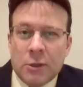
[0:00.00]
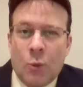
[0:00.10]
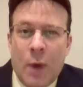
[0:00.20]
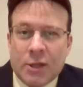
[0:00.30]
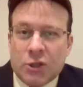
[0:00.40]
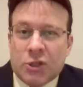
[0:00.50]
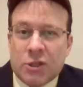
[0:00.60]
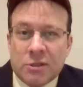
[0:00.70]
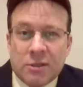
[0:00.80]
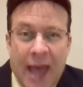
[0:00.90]

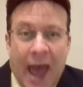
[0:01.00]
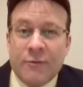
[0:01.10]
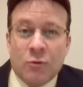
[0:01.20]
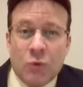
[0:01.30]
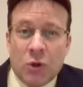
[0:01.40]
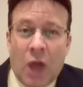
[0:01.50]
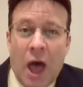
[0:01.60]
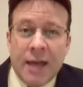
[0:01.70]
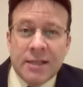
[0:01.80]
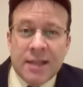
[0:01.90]
which you haven't
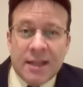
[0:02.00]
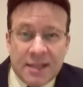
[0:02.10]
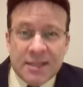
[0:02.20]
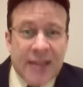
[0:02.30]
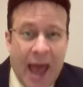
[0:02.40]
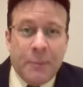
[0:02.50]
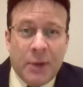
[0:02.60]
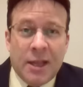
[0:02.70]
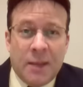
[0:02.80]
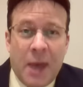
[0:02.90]
realized that this has
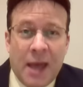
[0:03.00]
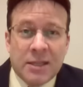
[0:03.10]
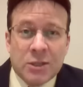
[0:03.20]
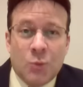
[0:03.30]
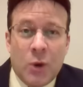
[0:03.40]
happened in the past,